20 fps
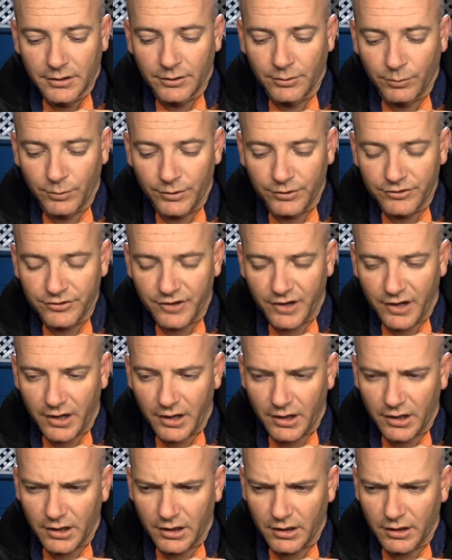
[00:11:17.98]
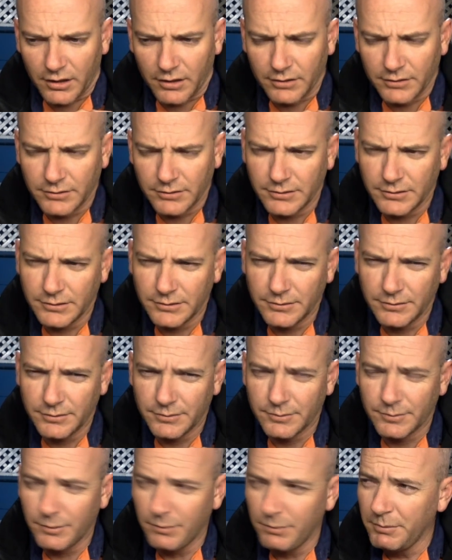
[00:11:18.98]
which are
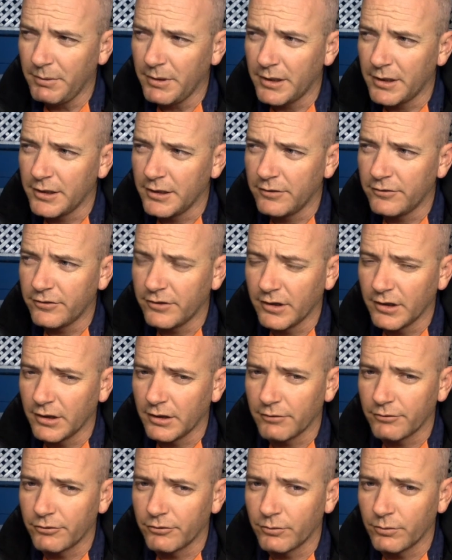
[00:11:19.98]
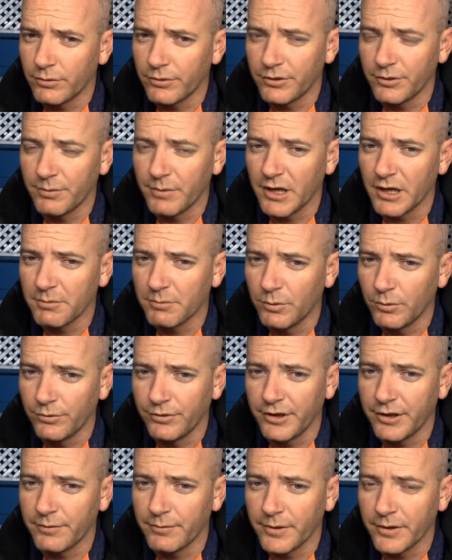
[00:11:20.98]
probably about 1.5 inches shorter than the Magpul
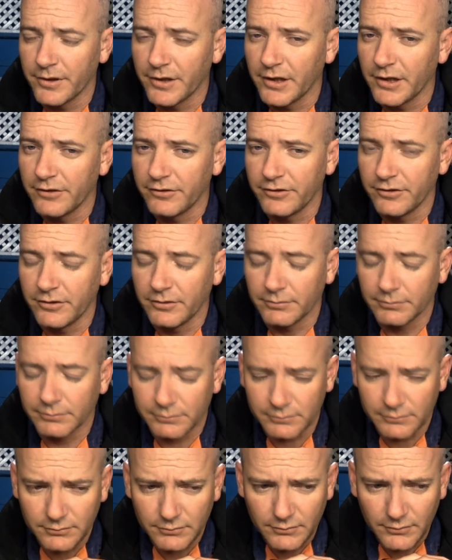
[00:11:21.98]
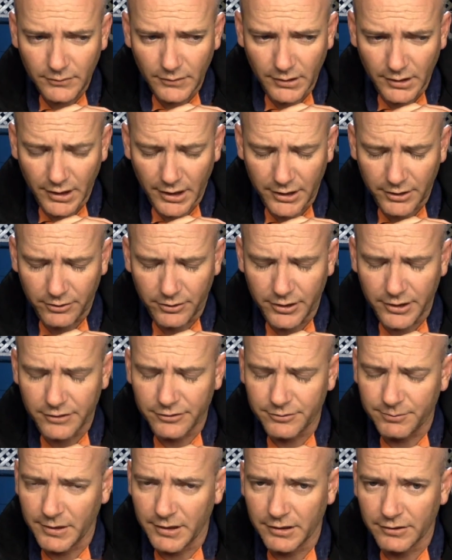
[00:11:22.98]
10-round AIS
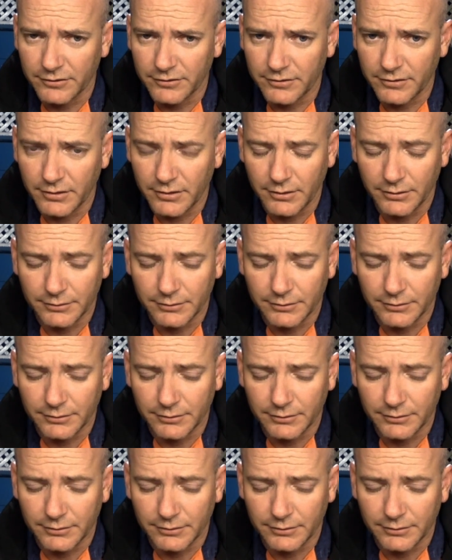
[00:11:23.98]
mags. So,